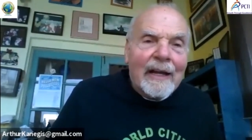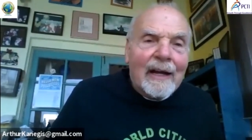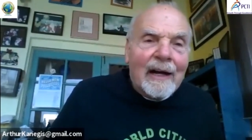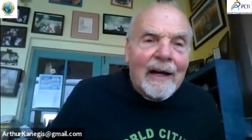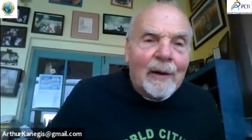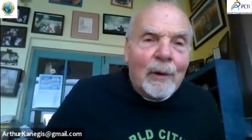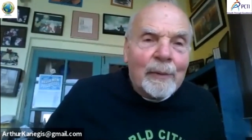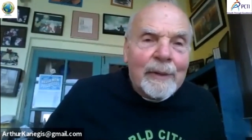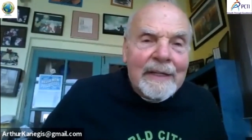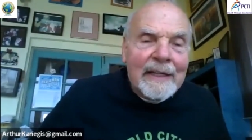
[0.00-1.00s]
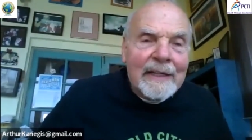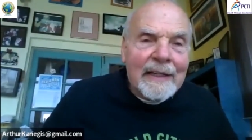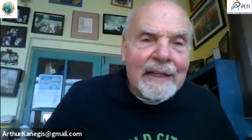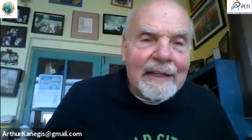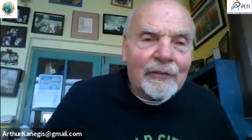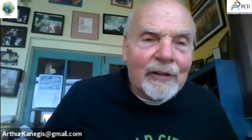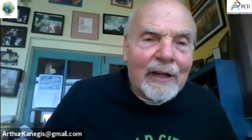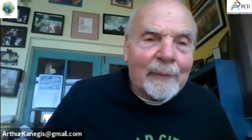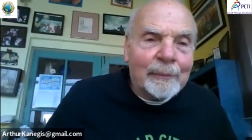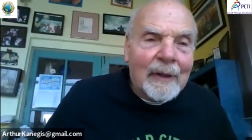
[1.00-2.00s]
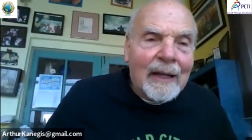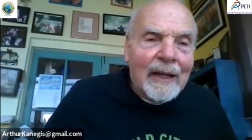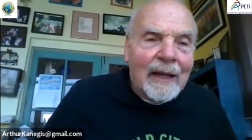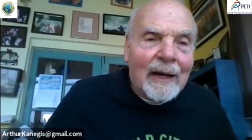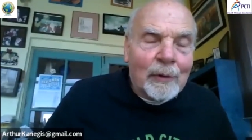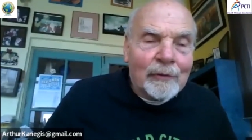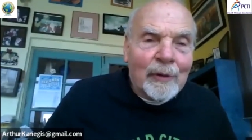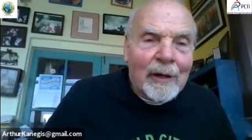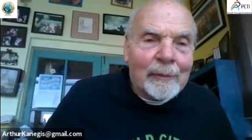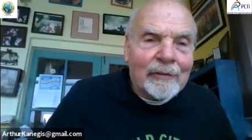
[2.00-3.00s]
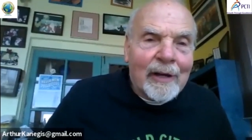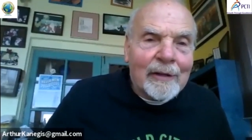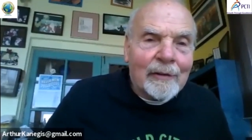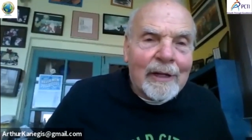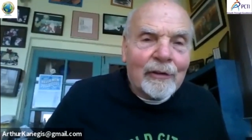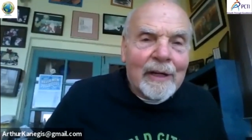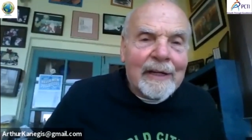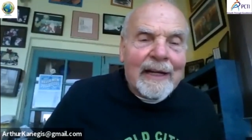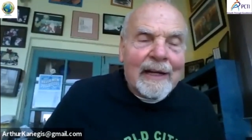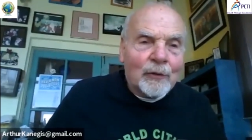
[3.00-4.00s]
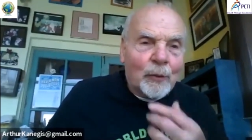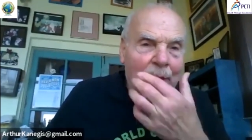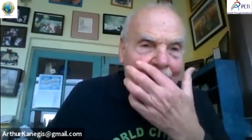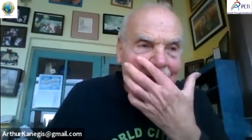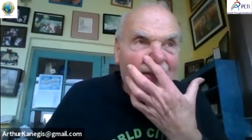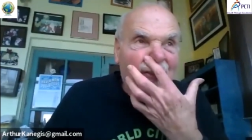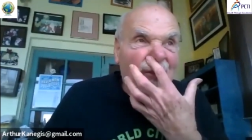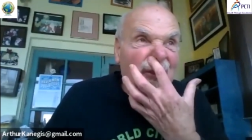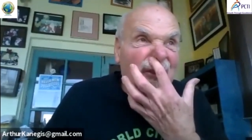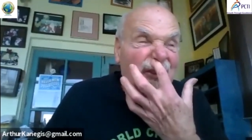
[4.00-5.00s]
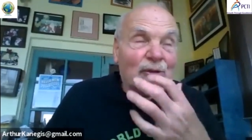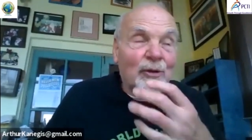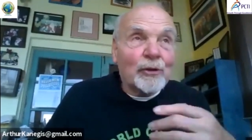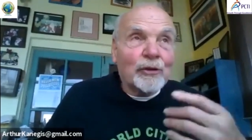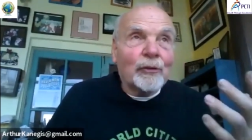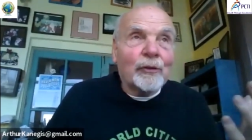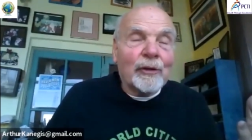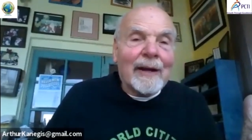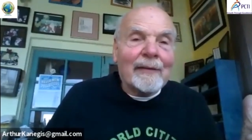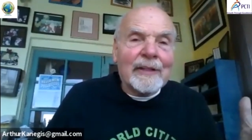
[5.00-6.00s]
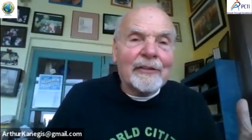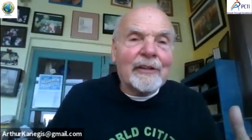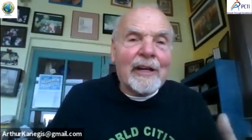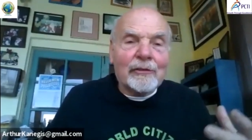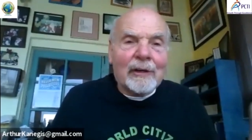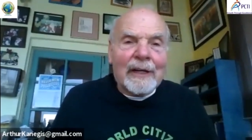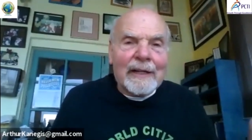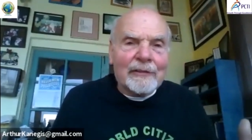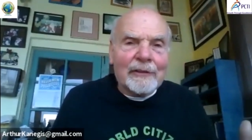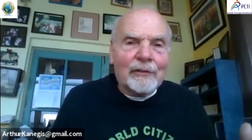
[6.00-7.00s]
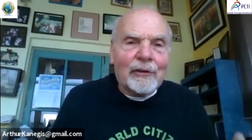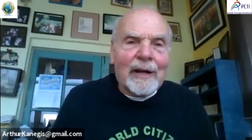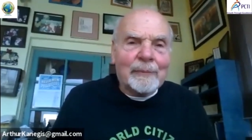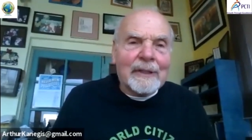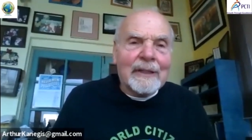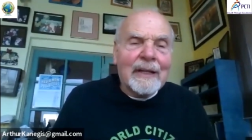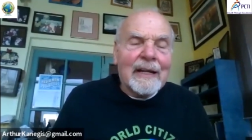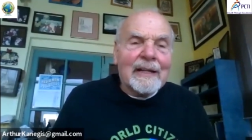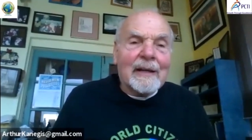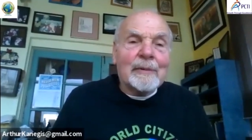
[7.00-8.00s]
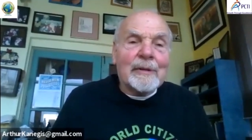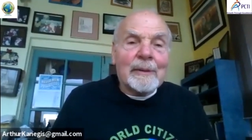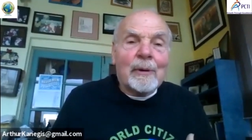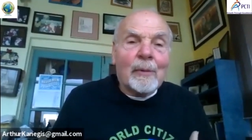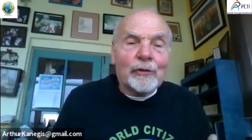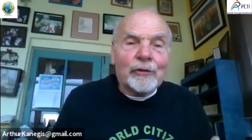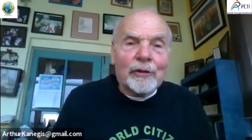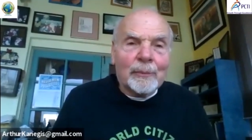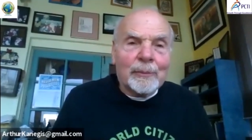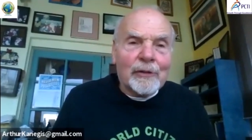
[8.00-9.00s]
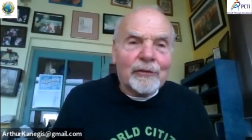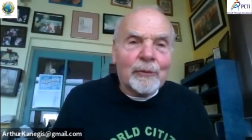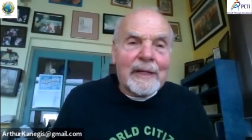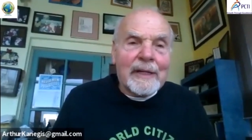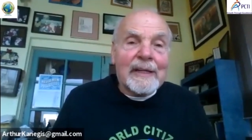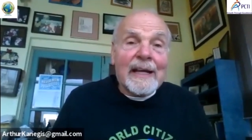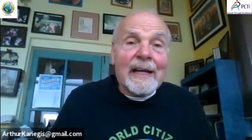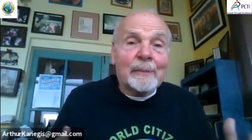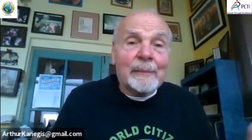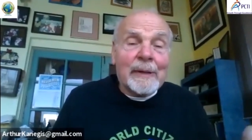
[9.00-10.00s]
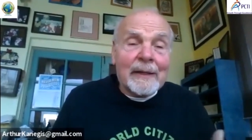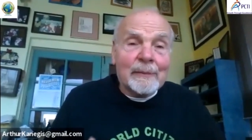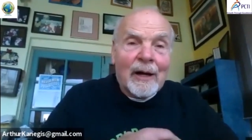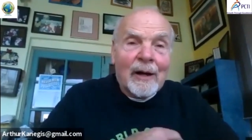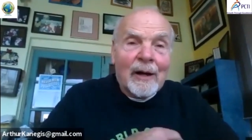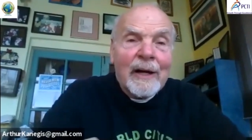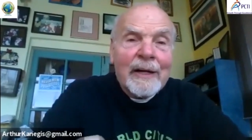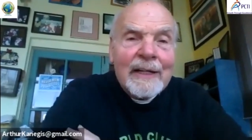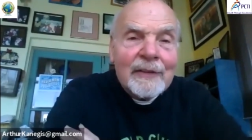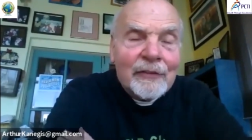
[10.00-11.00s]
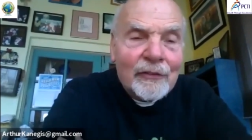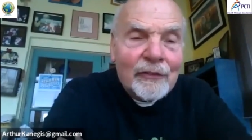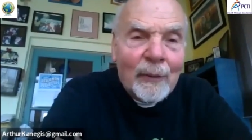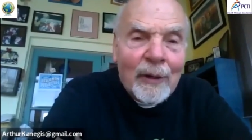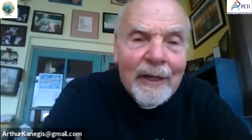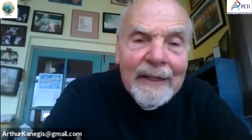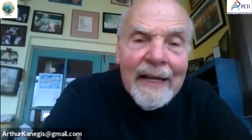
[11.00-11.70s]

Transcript: Uh, what we need is uh, uh, we're, try, we're trying to raise right now 20,000, which is crucial for having the station relations rep, the, the, the promotional person we need to get a big audience and so on.